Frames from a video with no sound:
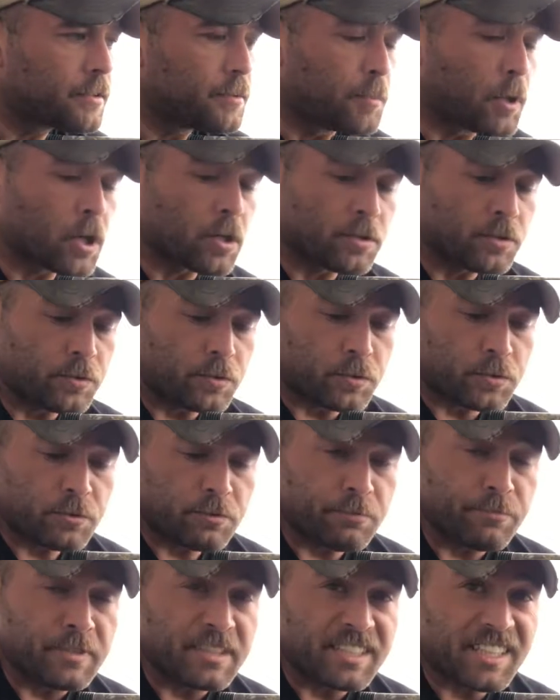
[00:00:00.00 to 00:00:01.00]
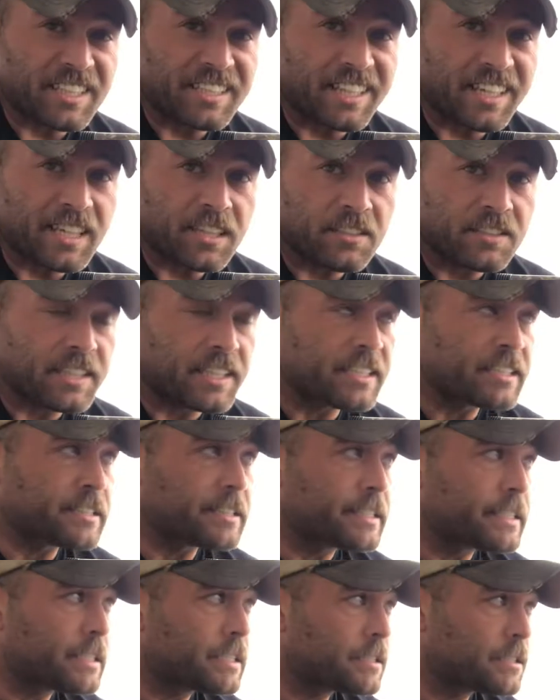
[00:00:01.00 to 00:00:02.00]
bar stools from inside the house,
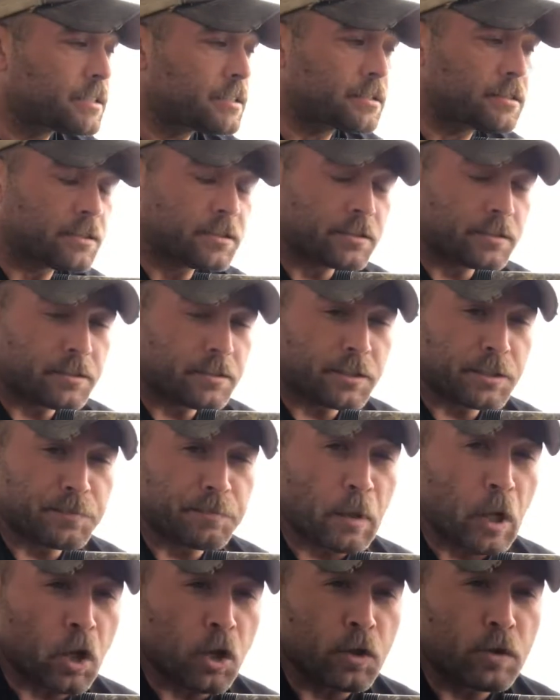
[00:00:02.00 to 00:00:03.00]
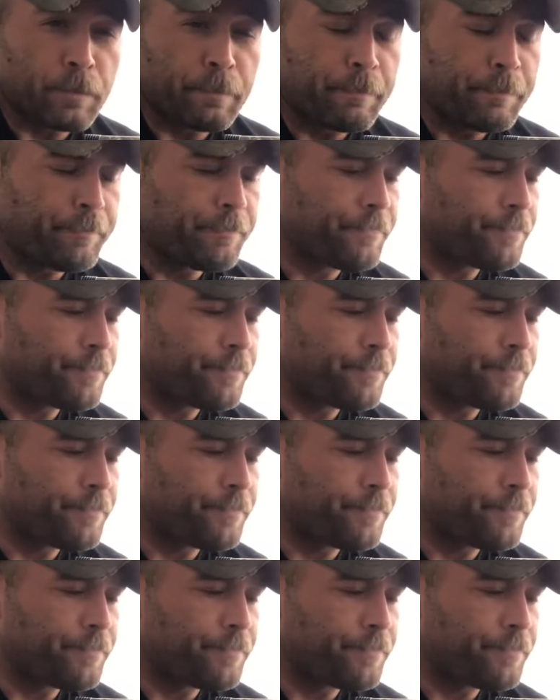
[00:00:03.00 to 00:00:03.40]
actually, just behind them.